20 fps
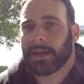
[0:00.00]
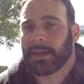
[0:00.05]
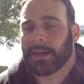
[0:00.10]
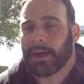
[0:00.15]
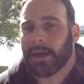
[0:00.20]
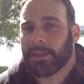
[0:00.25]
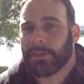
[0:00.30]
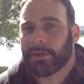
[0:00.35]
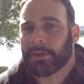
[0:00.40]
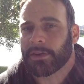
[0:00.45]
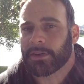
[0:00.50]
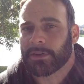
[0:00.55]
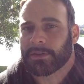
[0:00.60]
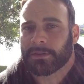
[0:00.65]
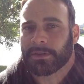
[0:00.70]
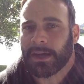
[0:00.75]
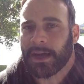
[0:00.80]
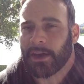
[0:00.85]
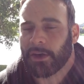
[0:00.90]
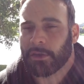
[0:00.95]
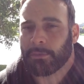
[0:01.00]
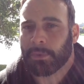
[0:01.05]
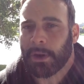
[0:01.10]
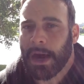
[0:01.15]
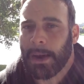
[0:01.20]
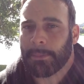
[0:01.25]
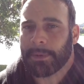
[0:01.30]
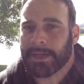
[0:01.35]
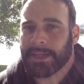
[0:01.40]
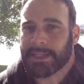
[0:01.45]
other health
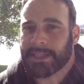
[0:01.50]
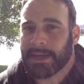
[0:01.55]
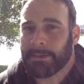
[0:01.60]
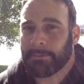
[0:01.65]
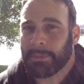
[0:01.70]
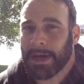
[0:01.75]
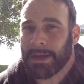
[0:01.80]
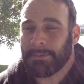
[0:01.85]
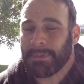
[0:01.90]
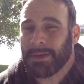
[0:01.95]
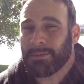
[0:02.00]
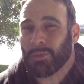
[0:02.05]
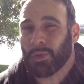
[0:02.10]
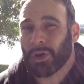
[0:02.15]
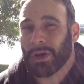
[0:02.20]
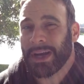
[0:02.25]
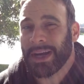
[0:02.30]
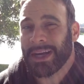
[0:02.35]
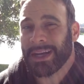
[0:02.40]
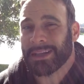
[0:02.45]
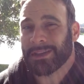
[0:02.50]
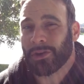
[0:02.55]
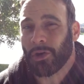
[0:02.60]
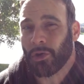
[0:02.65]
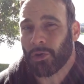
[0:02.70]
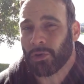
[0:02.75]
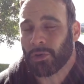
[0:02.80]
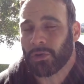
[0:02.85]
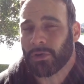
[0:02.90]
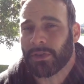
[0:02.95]
properties that might be more
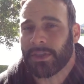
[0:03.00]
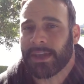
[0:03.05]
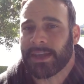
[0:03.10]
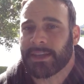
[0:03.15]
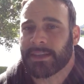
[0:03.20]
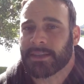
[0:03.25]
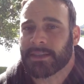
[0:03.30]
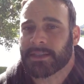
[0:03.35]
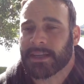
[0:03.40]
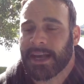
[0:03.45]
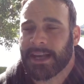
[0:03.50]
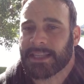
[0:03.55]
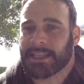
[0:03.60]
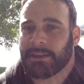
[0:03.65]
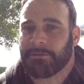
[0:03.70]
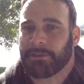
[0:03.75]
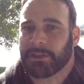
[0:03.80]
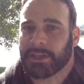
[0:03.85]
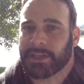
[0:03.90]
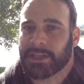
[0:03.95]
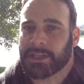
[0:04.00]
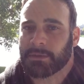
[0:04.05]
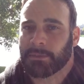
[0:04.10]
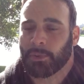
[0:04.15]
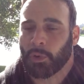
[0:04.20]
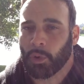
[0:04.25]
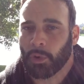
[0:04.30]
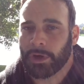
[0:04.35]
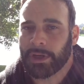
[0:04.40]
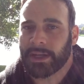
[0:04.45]
anecdotal than scientifically
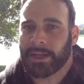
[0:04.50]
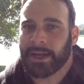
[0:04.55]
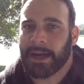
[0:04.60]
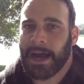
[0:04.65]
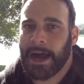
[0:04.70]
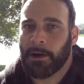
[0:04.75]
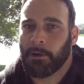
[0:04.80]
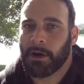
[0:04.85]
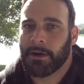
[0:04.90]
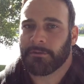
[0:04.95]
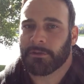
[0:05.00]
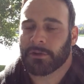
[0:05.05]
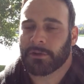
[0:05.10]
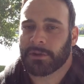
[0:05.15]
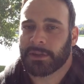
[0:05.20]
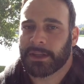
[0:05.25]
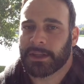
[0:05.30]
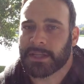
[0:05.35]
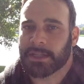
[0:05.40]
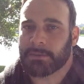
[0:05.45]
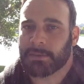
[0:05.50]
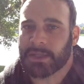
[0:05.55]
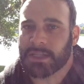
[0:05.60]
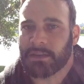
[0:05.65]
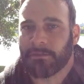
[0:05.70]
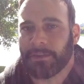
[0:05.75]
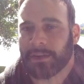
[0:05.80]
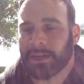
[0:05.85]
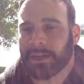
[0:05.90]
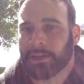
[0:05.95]
supported. However, the
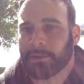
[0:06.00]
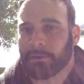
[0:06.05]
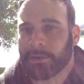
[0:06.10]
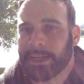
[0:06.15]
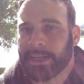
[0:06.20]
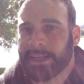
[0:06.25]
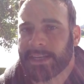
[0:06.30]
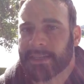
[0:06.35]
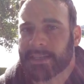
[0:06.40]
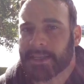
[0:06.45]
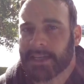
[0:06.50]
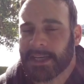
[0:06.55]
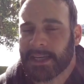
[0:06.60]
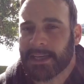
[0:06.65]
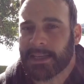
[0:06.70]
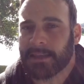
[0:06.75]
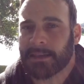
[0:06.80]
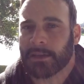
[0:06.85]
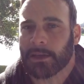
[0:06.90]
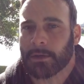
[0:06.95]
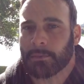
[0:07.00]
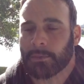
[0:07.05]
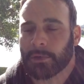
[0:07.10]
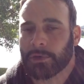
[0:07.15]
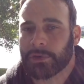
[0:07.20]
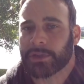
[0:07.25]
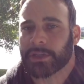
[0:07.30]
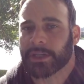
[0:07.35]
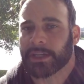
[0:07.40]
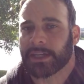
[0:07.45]
specific ingredients in the
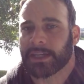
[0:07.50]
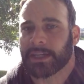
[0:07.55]
kombucha